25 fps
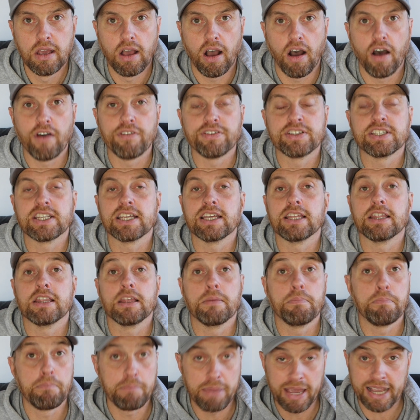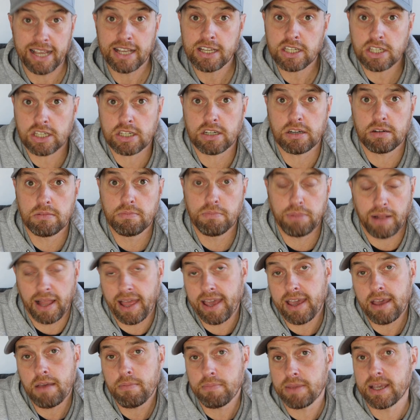Obviously the biggest
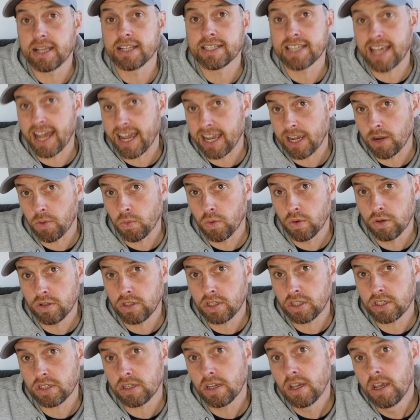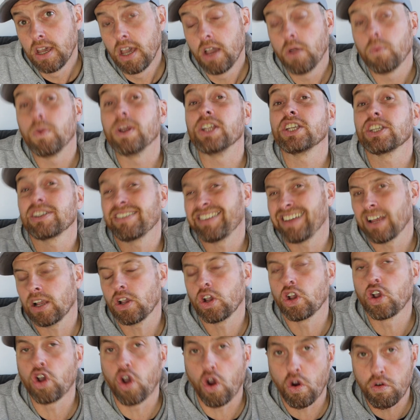player being Tiger Woods, which
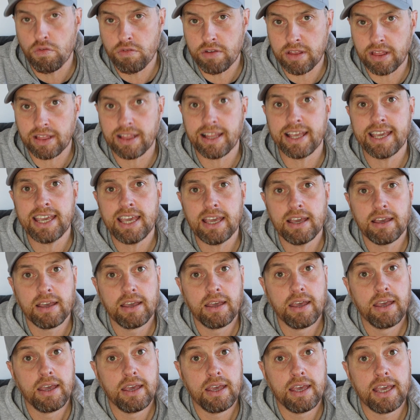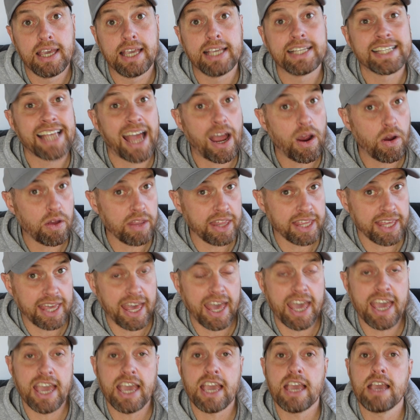currently he's out of the
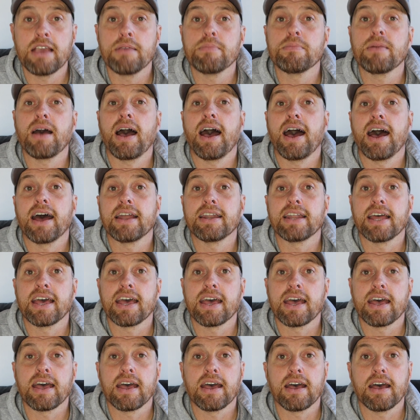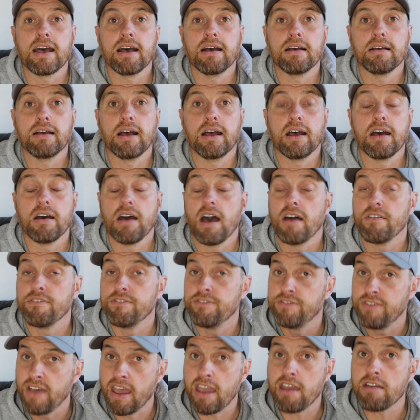game, had a
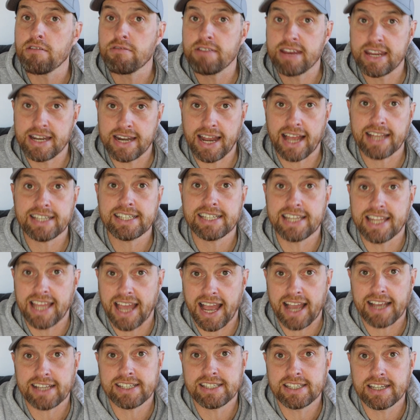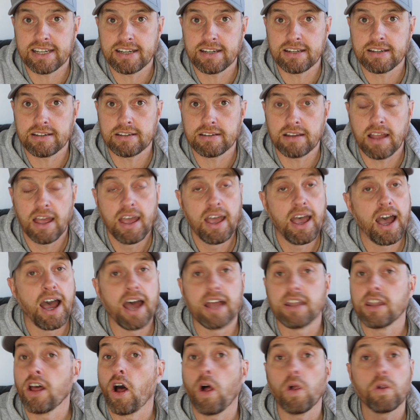very nasty accident,
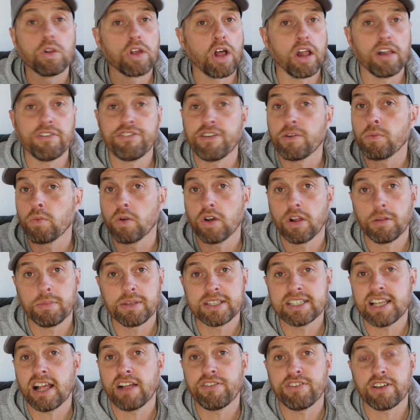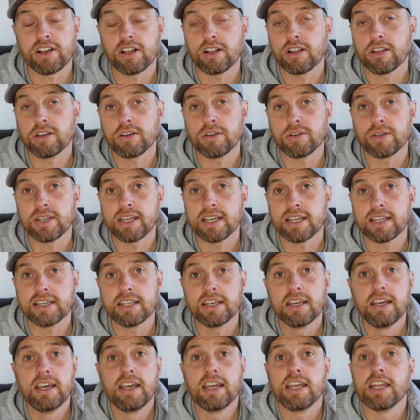and the whole golfing world, myself included,
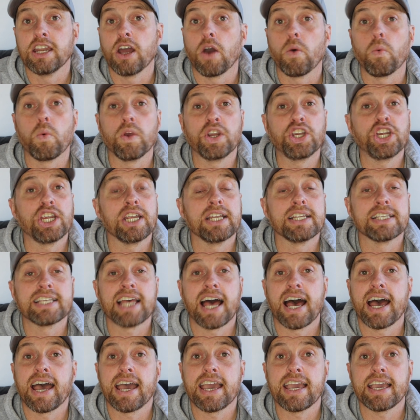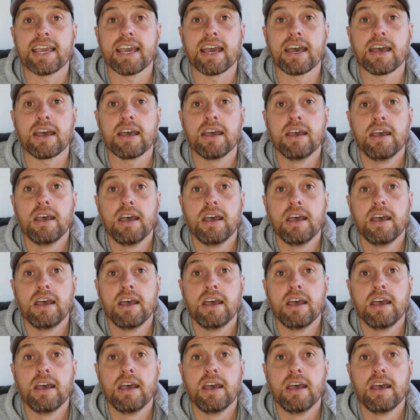wishing Tiger